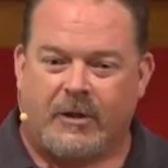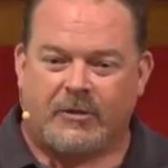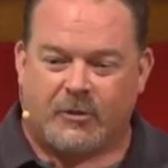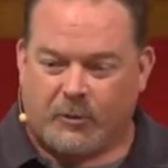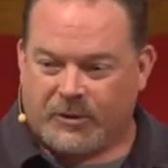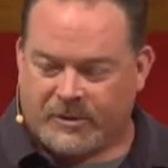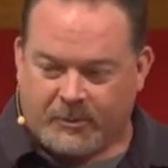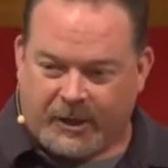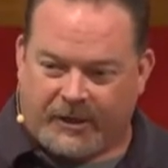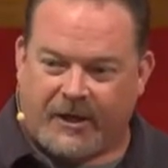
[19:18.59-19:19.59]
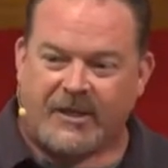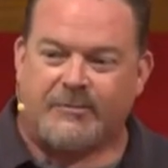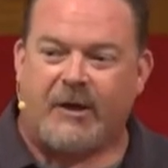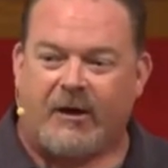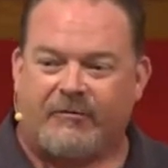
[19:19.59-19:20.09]
So when somebody cuts
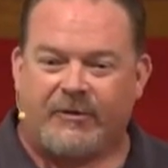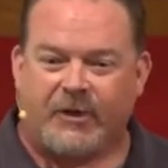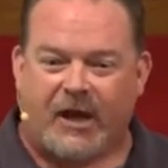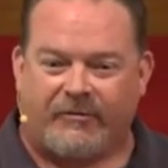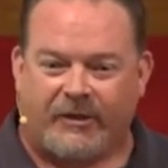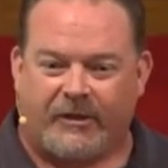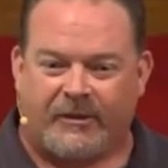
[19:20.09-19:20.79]
me off in traffic,